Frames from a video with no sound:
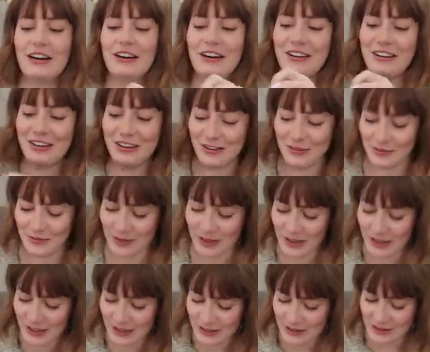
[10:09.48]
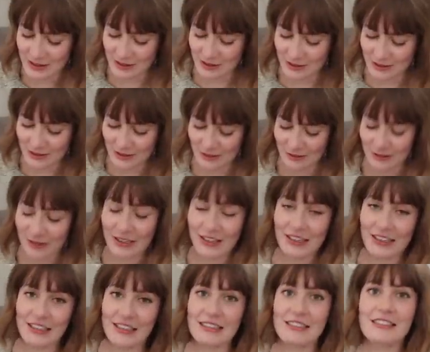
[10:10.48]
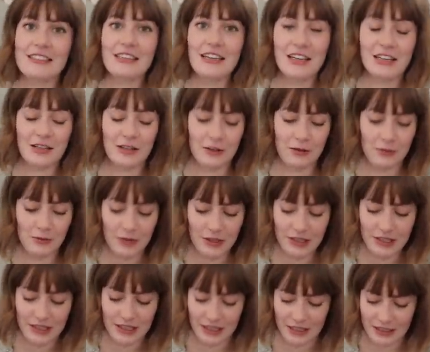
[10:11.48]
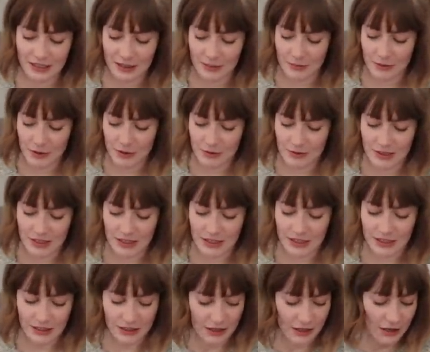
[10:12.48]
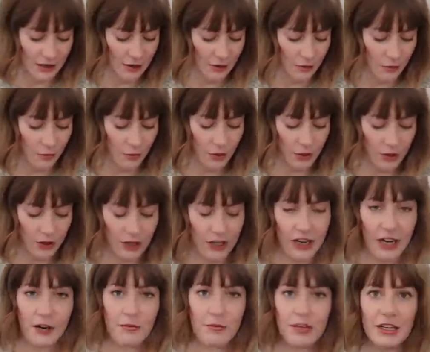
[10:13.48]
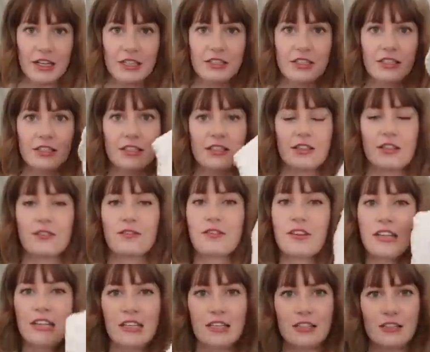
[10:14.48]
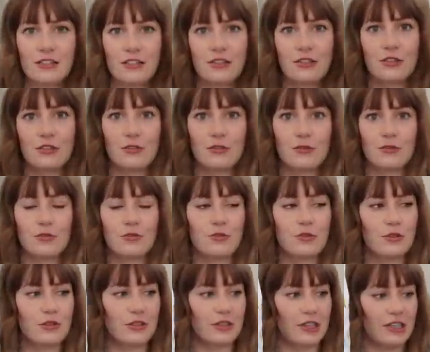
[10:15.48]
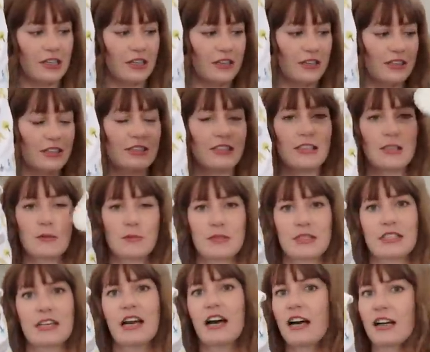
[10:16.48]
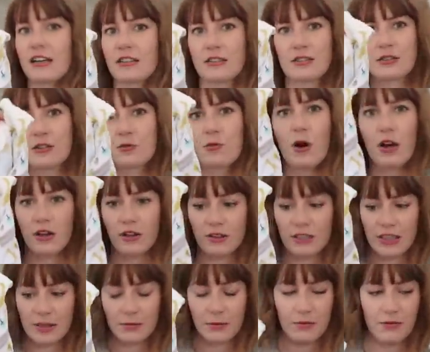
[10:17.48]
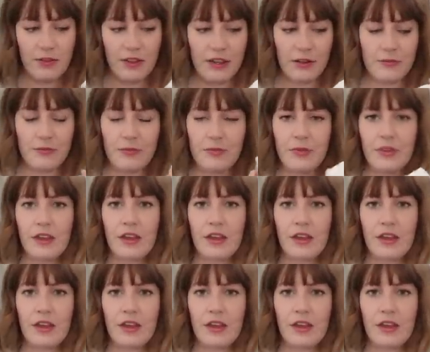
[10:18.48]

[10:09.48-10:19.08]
um, so what instead we ended up using were a combination of these two uh, sleep sack swaddle type of thing.